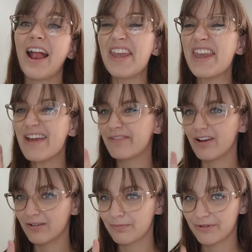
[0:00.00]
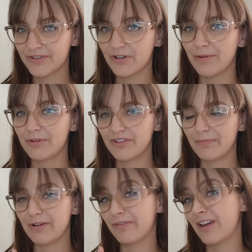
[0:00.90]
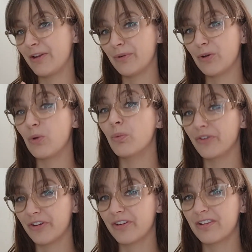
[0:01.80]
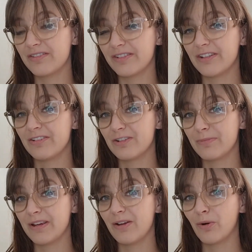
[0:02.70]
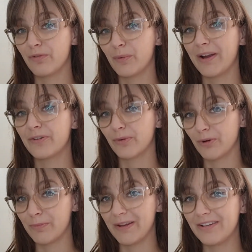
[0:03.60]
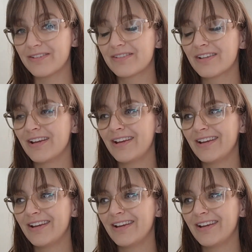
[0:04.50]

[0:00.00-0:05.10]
I never prescribed Ozempic for anyone who wasn't considered to be overweight or obese.